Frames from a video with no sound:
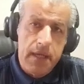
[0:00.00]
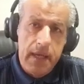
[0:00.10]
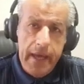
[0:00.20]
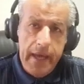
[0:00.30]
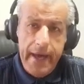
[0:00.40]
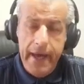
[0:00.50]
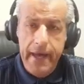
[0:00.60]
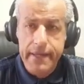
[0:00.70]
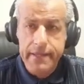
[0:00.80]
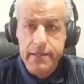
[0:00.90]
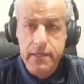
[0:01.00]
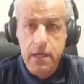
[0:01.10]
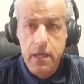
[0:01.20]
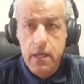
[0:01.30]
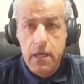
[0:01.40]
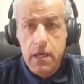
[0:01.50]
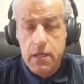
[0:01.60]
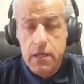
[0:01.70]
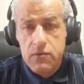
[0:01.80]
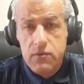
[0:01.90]
And it was
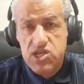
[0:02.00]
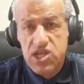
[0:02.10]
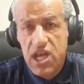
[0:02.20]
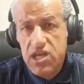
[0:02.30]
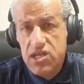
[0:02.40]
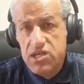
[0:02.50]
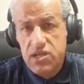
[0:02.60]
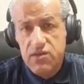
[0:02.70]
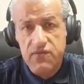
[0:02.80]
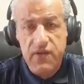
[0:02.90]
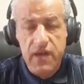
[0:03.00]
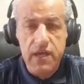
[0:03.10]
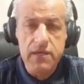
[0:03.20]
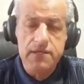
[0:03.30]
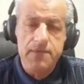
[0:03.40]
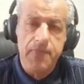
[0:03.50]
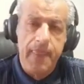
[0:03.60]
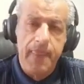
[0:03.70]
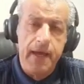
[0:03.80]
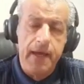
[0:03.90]
changing phase.
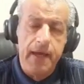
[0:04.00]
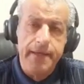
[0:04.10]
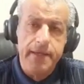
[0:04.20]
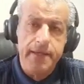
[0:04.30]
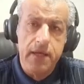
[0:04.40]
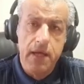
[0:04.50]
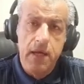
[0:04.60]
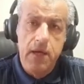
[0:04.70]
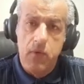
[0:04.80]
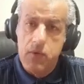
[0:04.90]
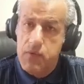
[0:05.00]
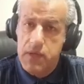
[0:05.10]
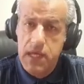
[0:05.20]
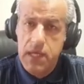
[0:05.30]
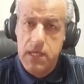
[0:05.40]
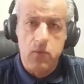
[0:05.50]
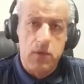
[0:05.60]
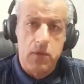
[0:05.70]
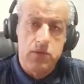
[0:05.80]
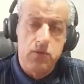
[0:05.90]
And what we did was
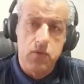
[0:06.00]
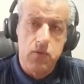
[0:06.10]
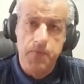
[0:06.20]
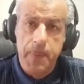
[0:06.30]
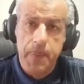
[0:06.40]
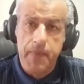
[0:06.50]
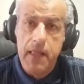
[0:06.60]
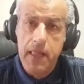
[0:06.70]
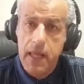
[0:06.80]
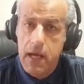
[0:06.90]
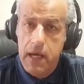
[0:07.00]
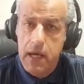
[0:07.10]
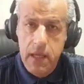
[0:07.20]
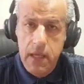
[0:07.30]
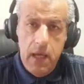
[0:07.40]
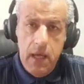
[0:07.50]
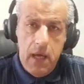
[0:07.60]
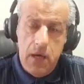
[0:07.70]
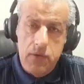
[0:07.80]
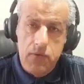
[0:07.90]
to learn how to
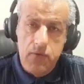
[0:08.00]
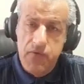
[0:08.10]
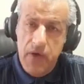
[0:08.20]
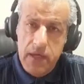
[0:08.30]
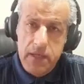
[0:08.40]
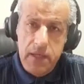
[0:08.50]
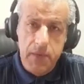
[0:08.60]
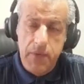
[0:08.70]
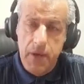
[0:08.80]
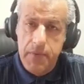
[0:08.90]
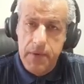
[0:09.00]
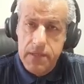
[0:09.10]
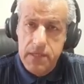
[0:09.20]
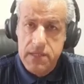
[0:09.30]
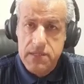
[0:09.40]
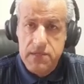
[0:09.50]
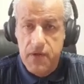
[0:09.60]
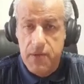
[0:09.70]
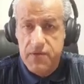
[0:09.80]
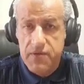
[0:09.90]
find their properties from
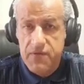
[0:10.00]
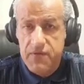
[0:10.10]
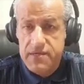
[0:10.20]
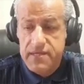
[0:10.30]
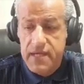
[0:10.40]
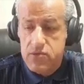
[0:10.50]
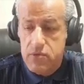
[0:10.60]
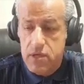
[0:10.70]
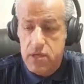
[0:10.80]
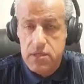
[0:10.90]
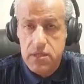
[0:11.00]
different saturation